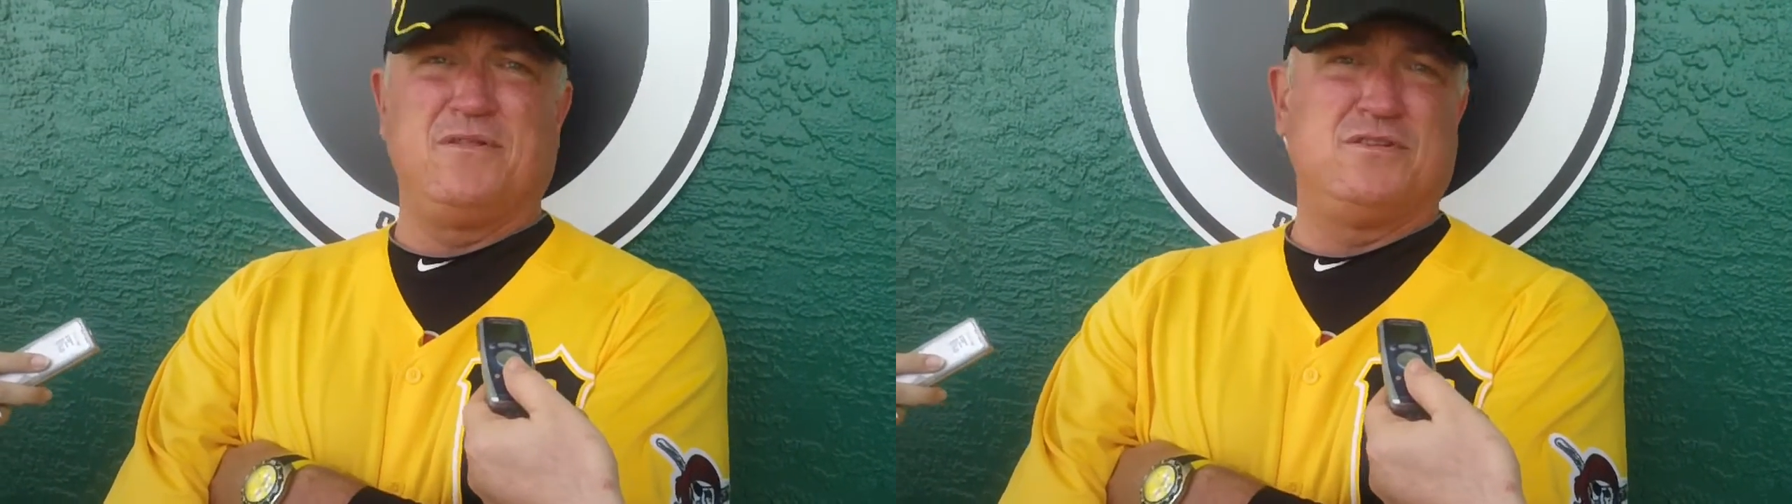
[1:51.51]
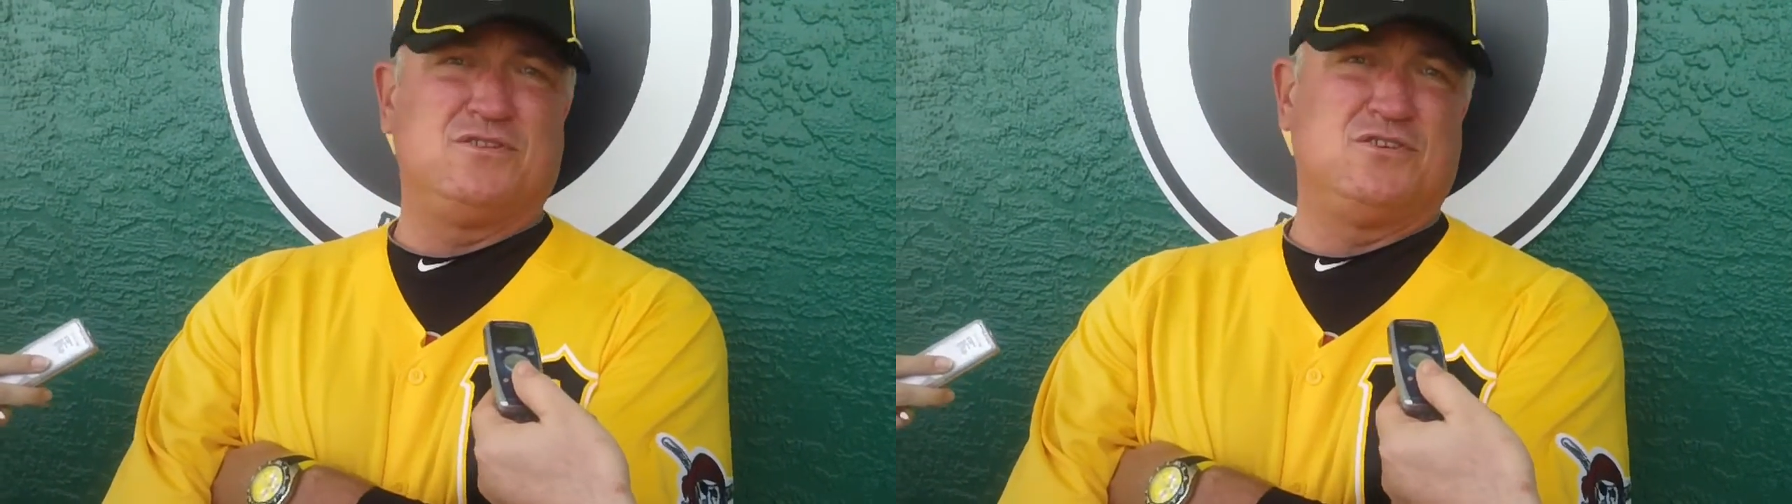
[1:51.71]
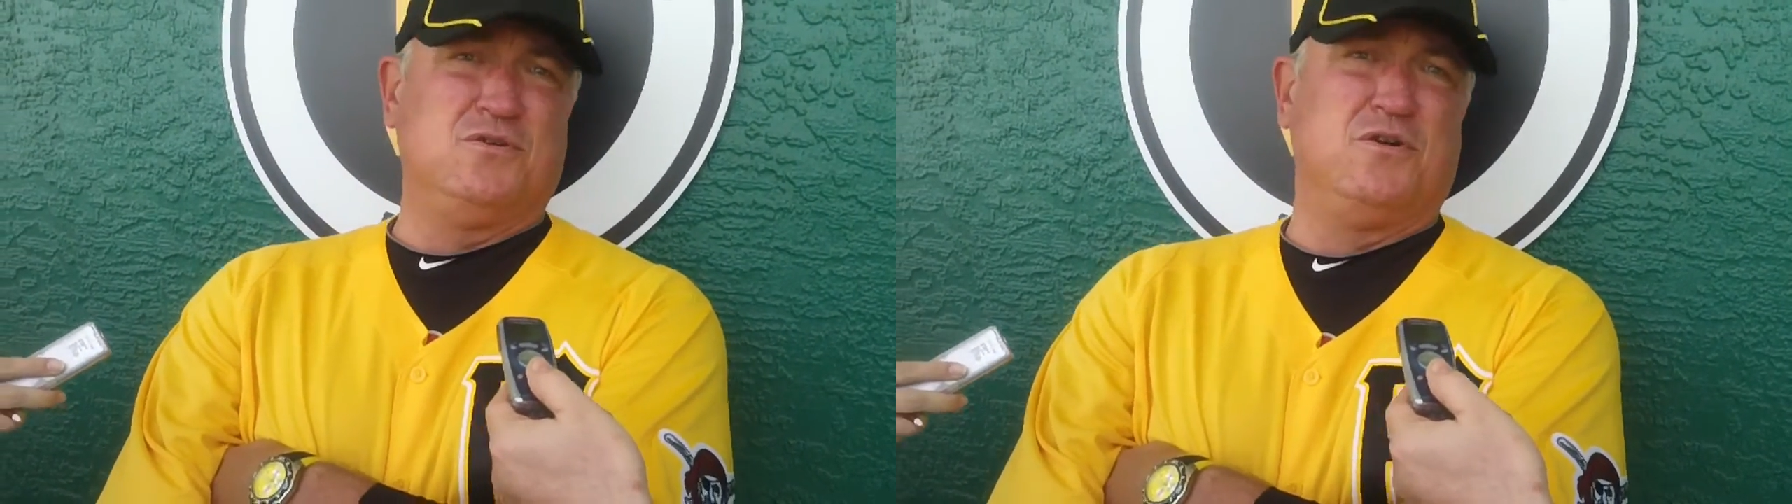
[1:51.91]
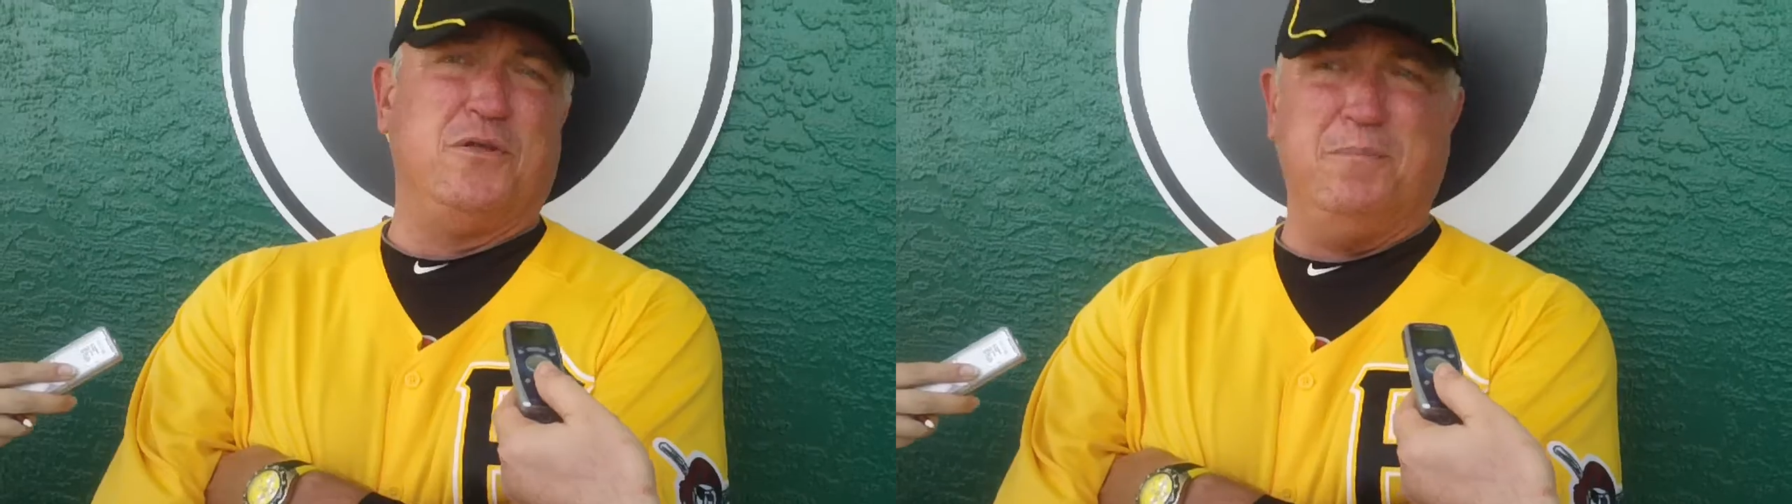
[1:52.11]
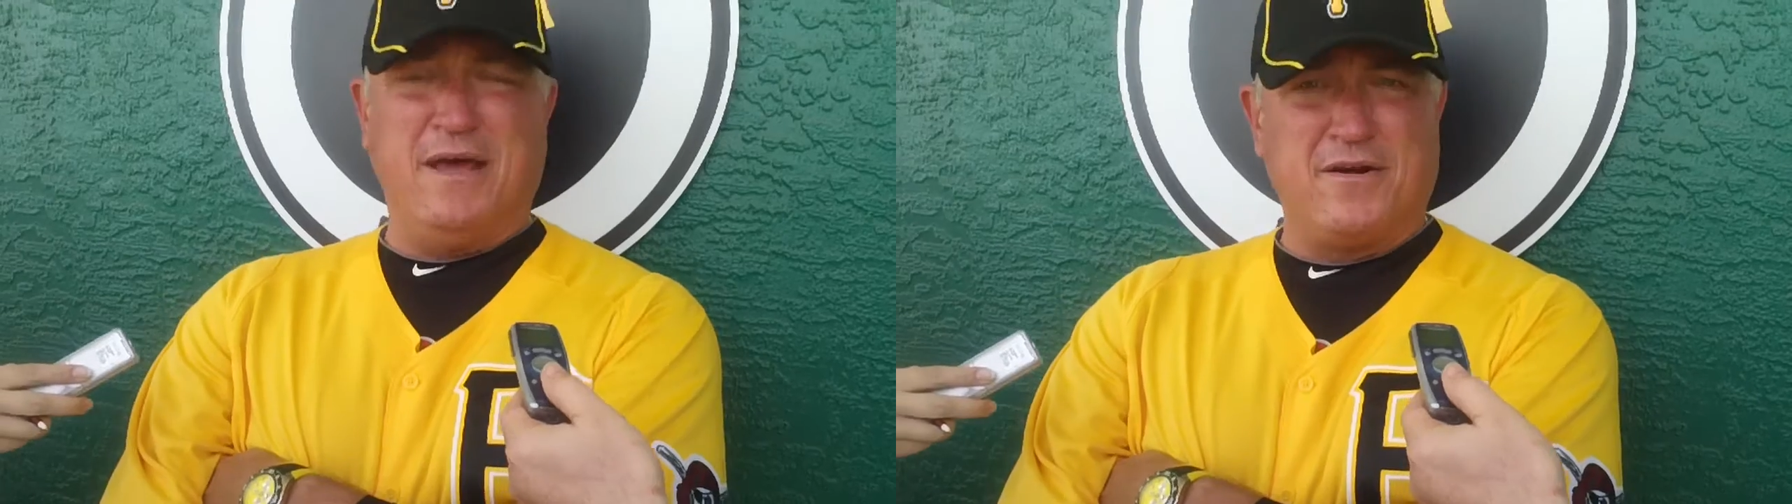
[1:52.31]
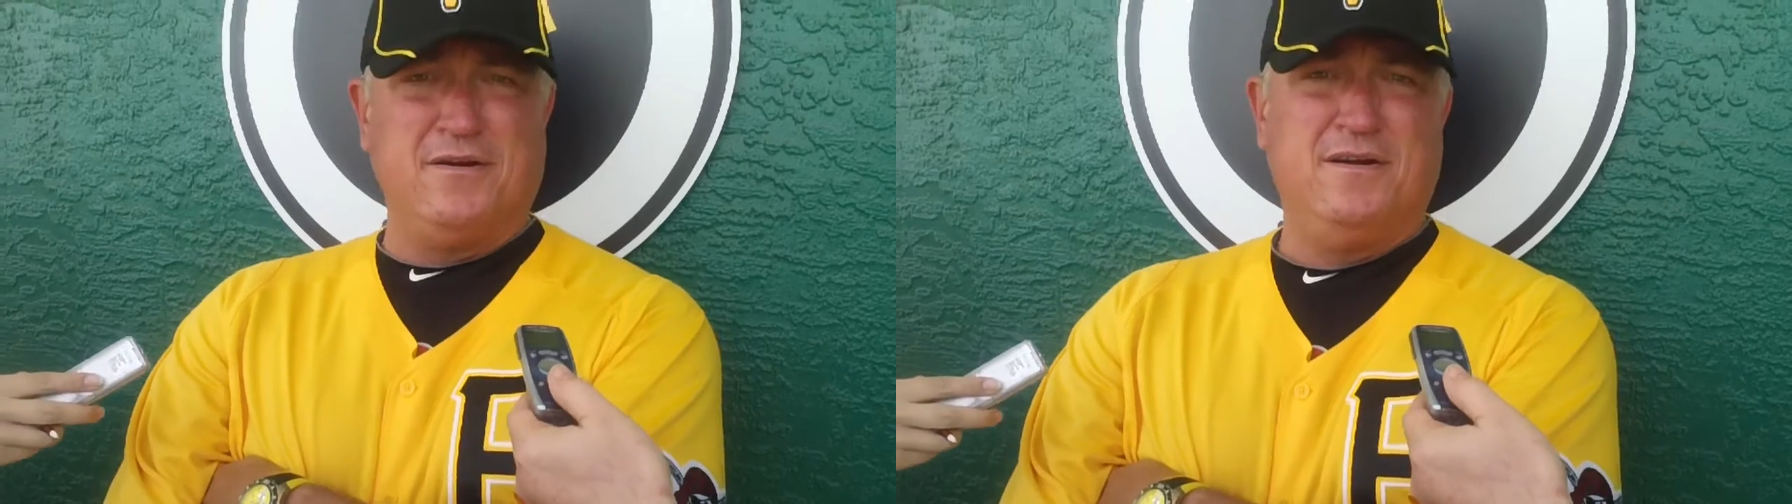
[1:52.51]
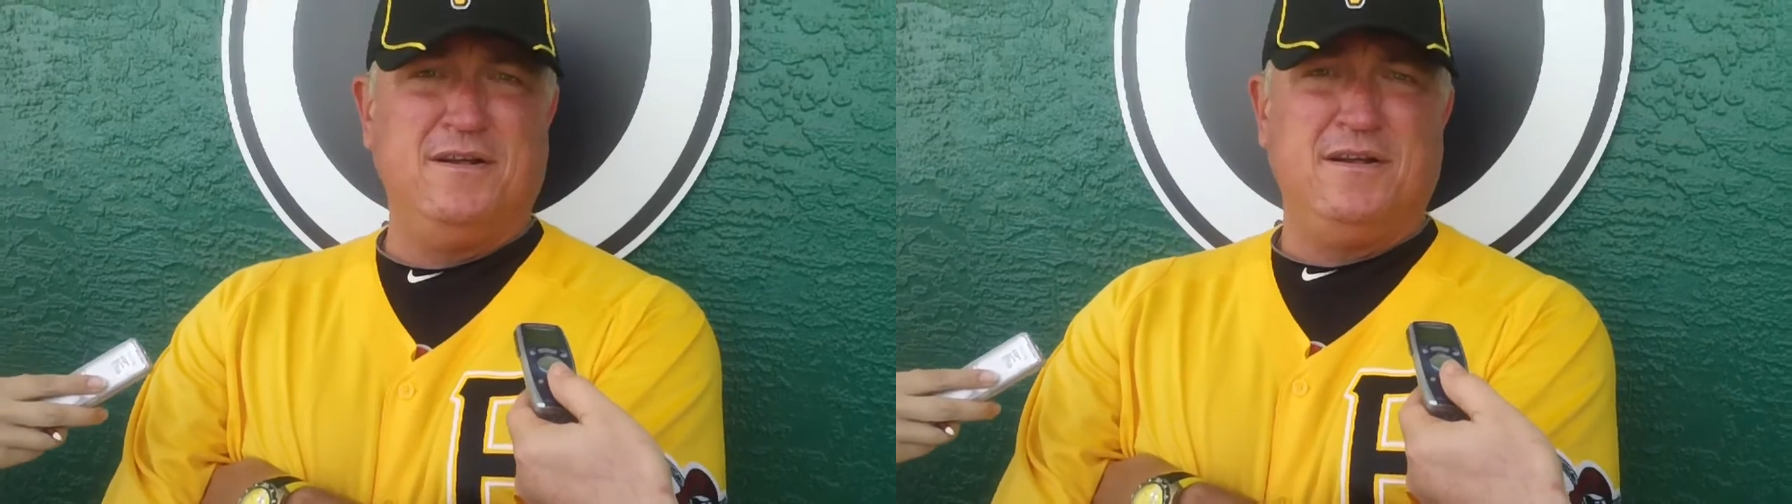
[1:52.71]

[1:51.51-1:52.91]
The sooner the better.